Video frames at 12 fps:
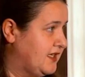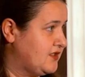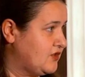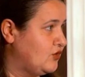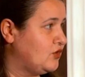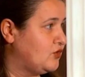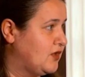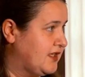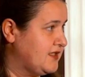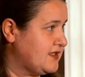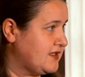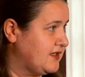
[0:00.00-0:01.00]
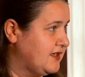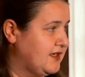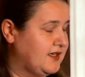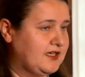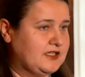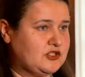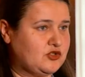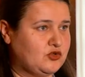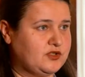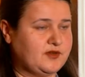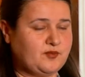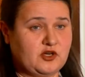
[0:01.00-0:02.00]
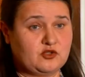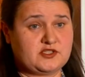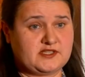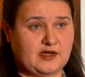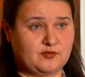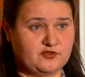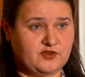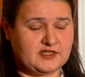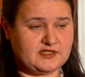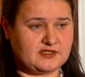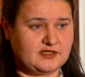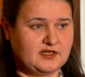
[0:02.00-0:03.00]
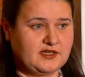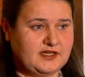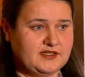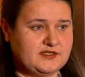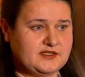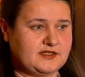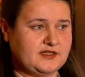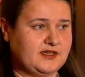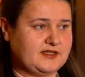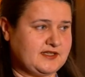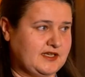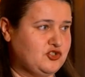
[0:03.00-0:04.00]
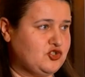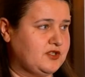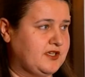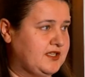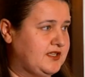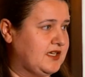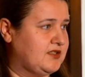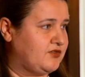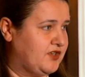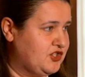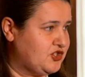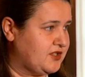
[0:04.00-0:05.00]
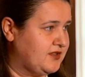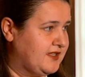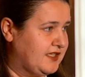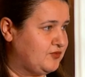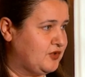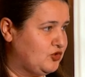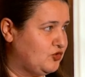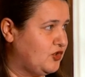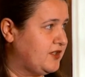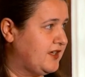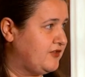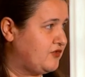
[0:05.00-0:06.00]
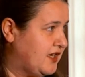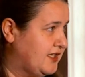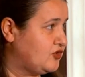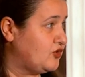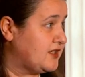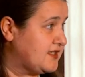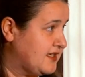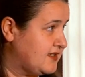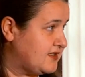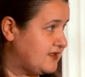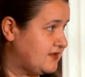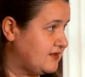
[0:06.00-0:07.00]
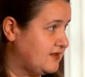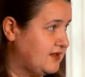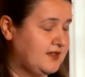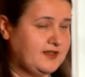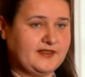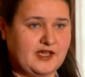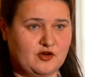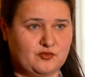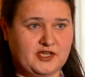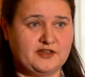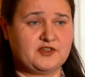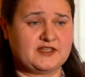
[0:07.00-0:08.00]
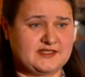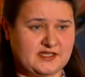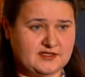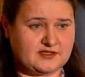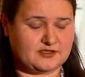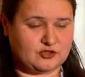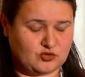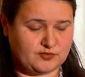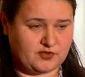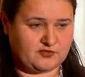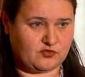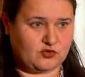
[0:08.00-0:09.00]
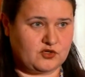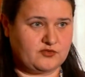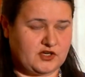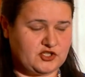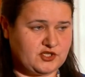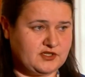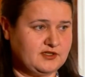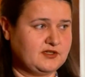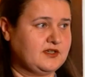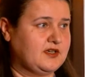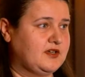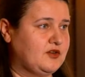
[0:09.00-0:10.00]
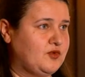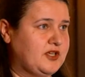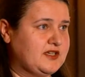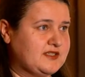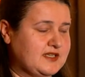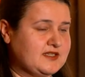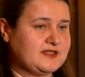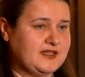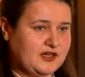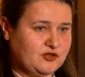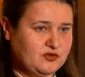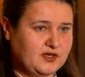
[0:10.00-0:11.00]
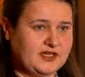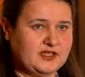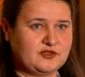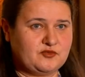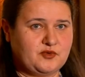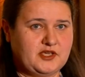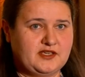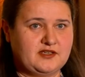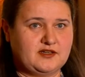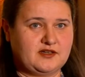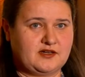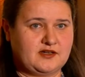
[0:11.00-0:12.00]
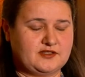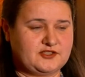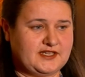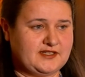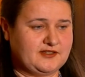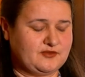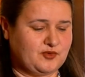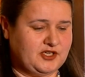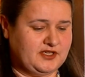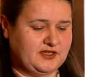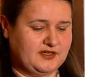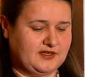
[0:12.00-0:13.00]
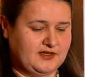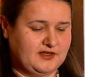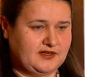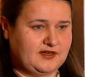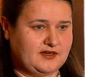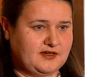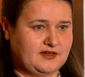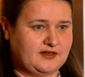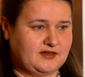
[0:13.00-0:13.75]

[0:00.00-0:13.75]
Donetsk or Lugansk, it's not about some of us, it's essentially a declaration that we do not have right to exist. Now, we have existed long before Russia, we exist now, and we uh, tend, we uh,